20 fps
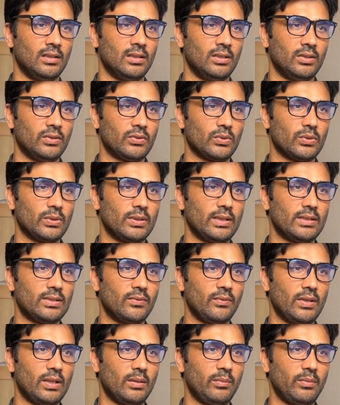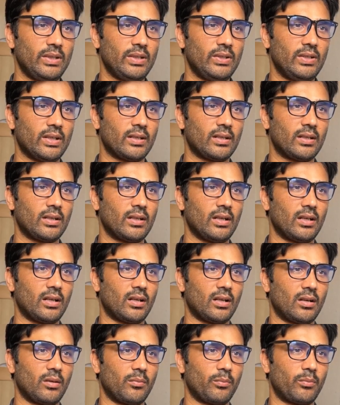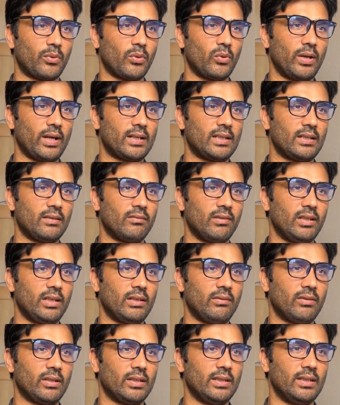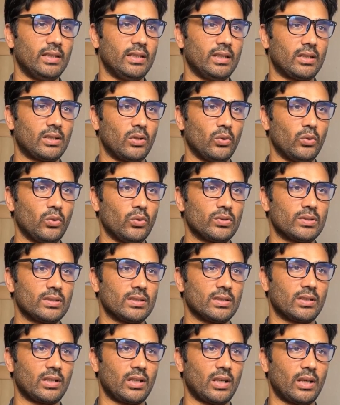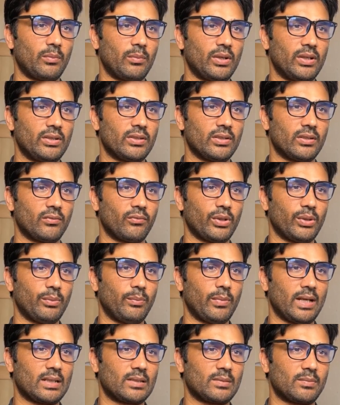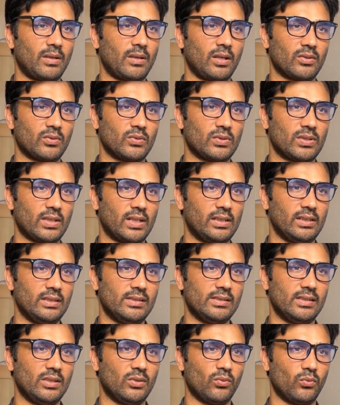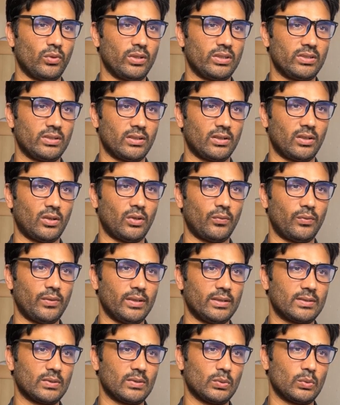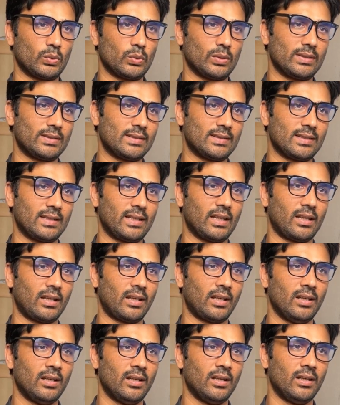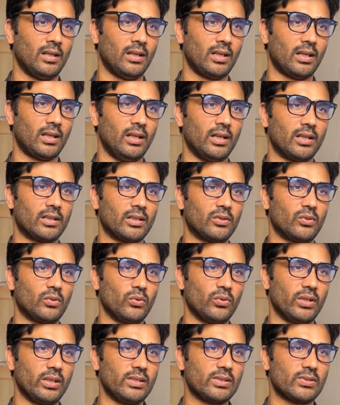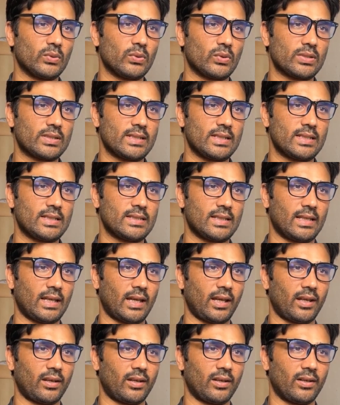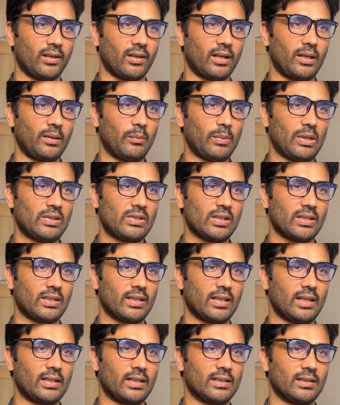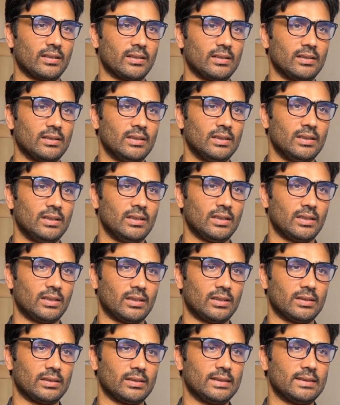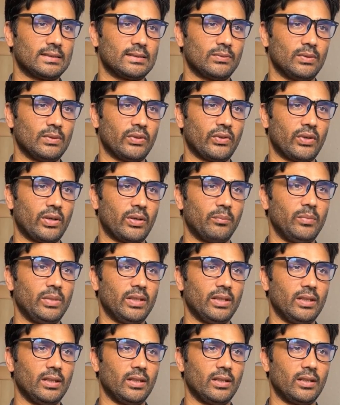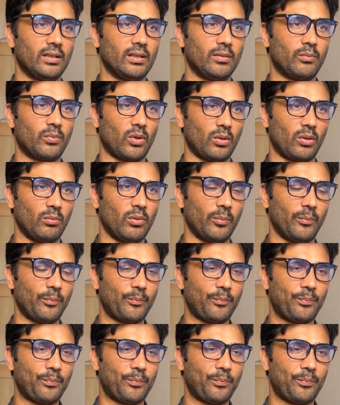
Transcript: So this will be done proactively with the close collaboration with Max Planck Society's Innovation Office. So this is again related to resources, and I mentioned that this will not be a problem.